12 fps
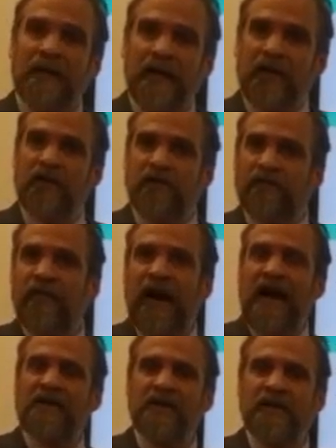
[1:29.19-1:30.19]
A unit
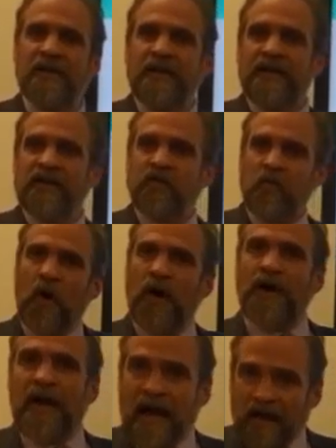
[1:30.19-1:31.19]
fraction is
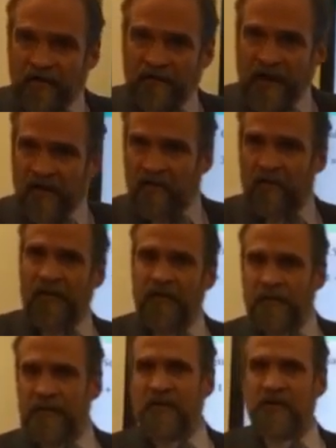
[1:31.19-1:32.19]
1 out of however many
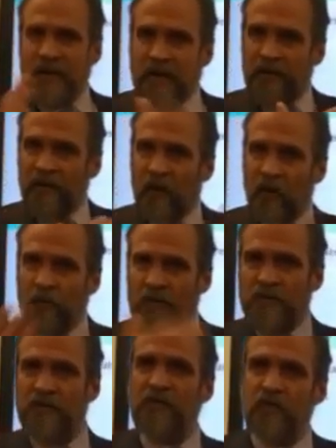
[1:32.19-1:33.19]
pieces I cut the whole
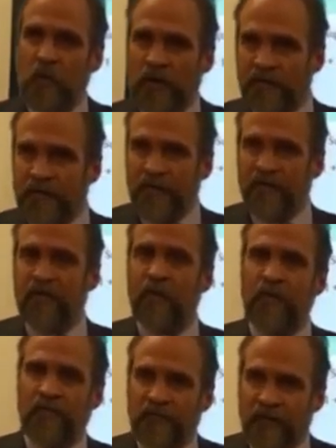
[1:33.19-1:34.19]
piece into, 1/10,
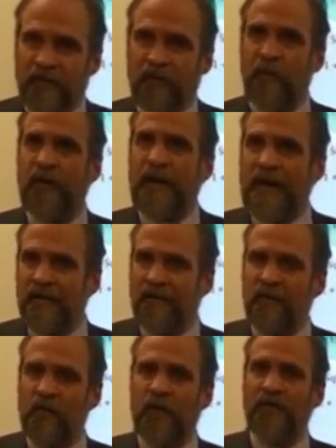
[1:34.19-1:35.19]
1/5,
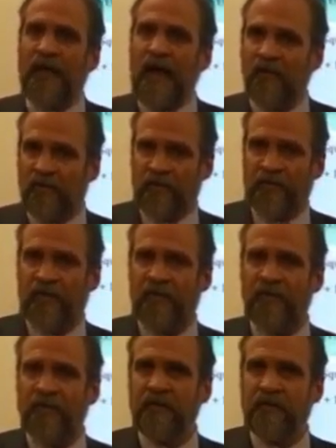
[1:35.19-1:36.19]
1/8, 1,000th,
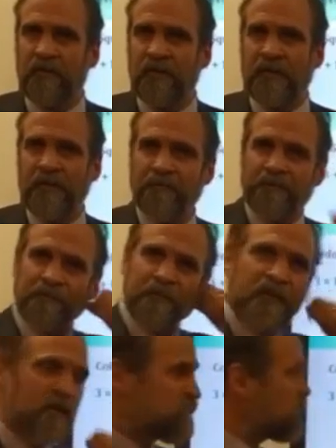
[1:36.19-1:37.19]
okay?
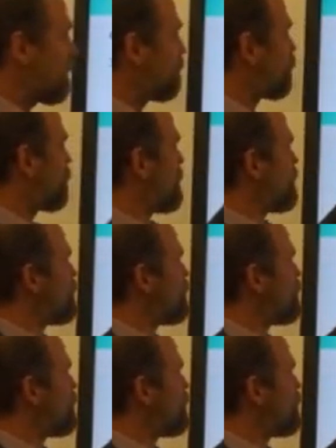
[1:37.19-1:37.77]
So I have 3